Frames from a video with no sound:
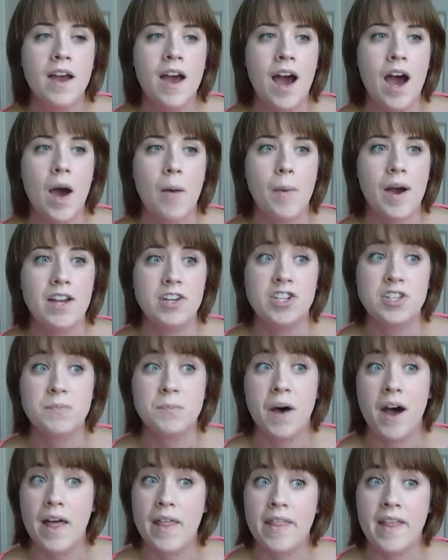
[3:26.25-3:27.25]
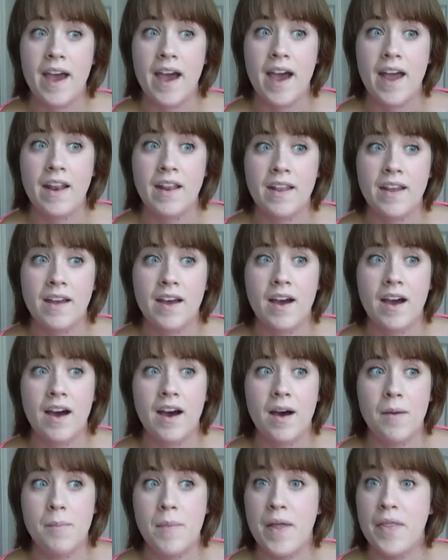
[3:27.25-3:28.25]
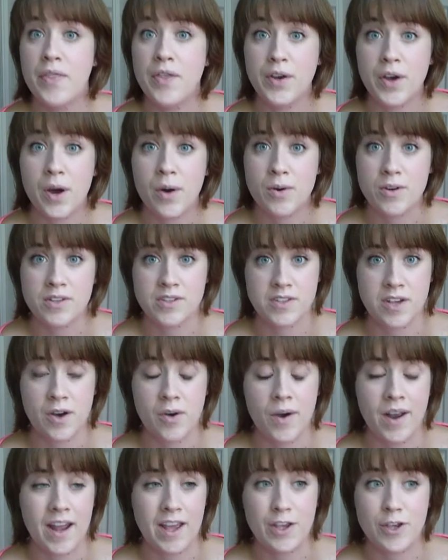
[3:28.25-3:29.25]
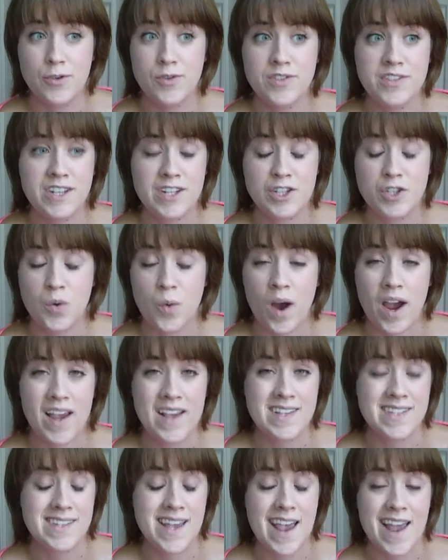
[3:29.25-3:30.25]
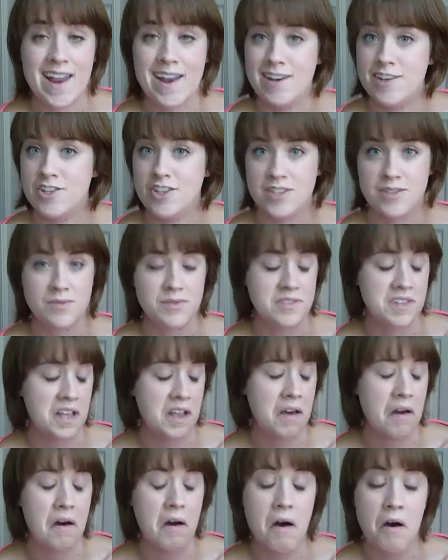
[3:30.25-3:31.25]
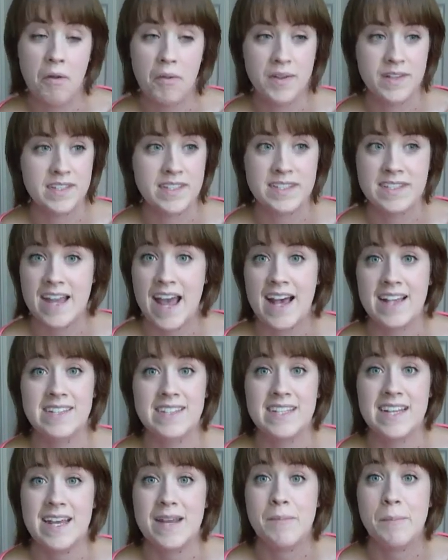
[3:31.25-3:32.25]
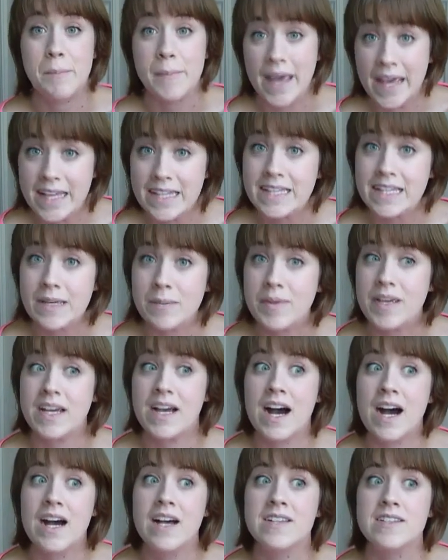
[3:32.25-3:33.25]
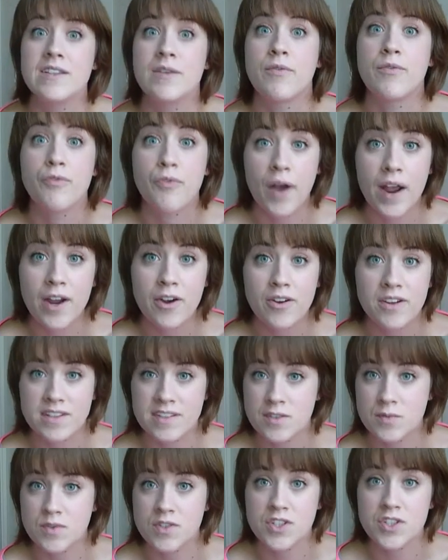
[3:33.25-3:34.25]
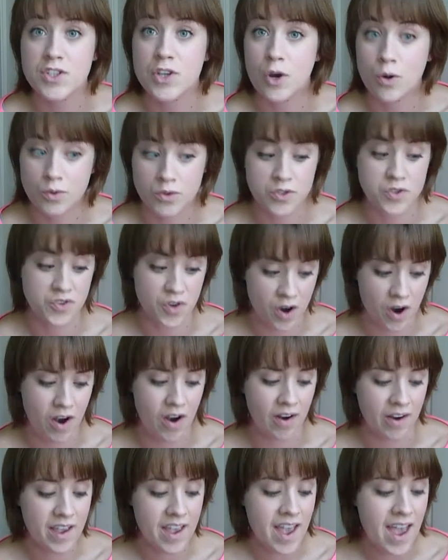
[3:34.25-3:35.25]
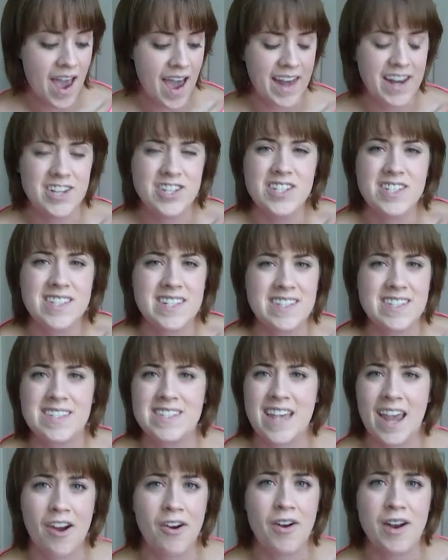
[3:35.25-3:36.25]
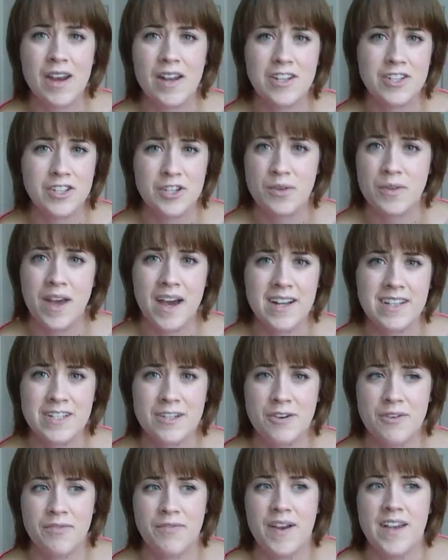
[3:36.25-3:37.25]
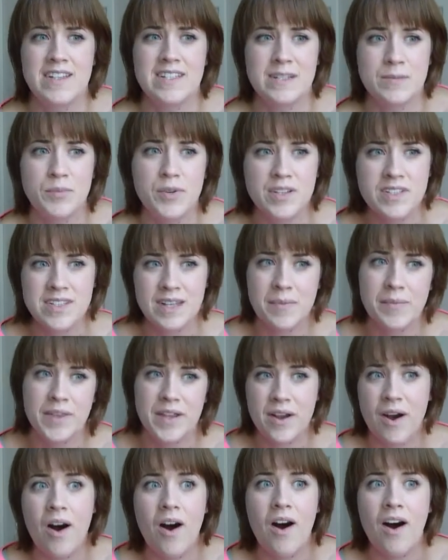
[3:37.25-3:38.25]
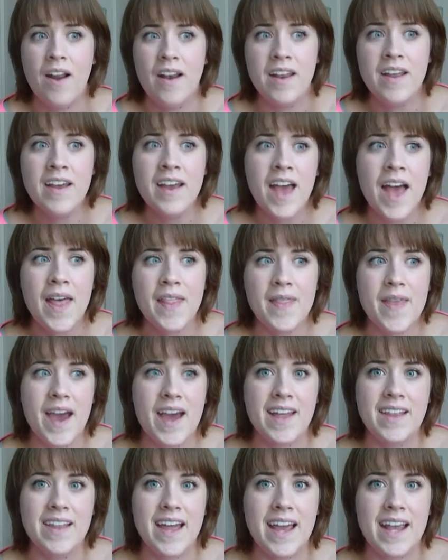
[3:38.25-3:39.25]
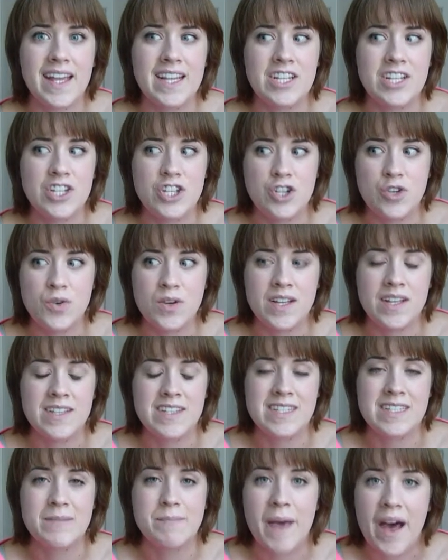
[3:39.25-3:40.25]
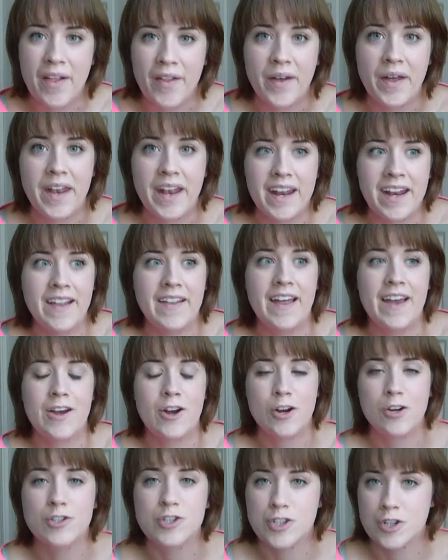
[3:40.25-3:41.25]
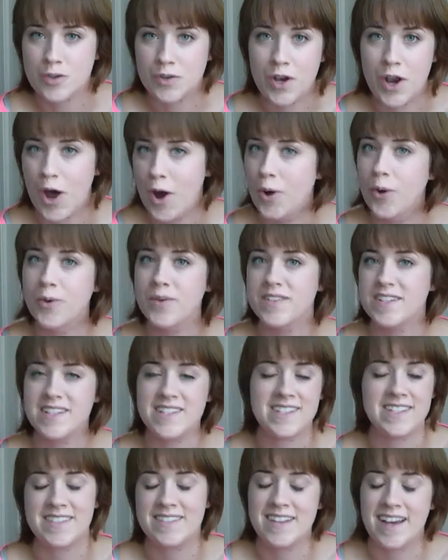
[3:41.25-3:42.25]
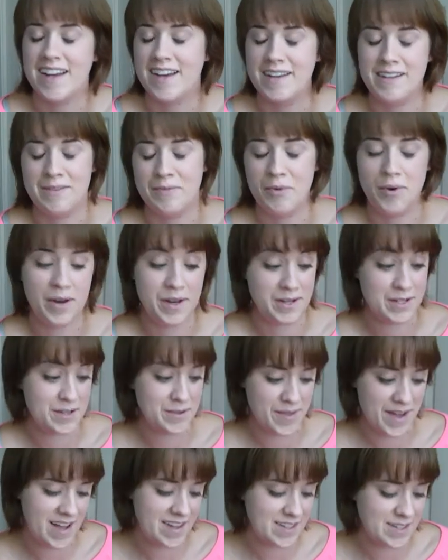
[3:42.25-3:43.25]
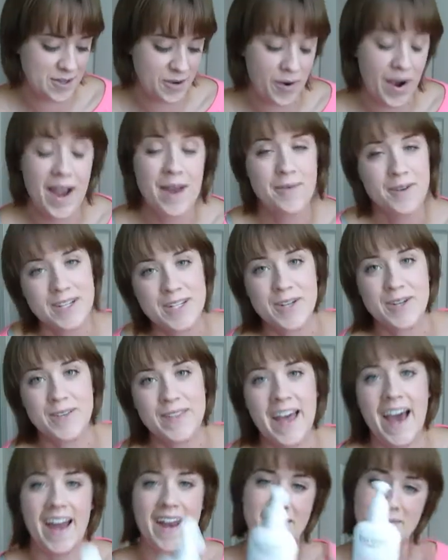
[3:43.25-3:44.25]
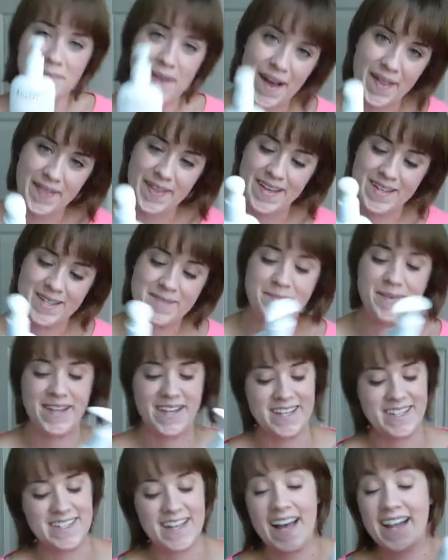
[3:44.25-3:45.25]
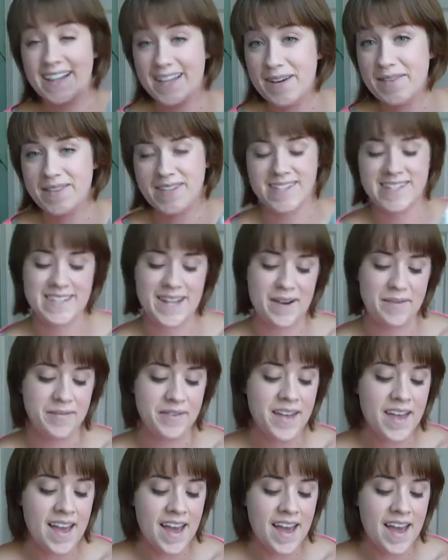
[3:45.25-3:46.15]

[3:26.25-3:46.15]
I just bought that a month ago or so, and I used it twice and just was like, oh, this is nasty, and mainly because the fragrance was so strong, and it just is scary to do that to your face, to put something on that like you can smell it and it like hurts your nose. I didn't want to do that, so I returned that and bought this because I love this stuff.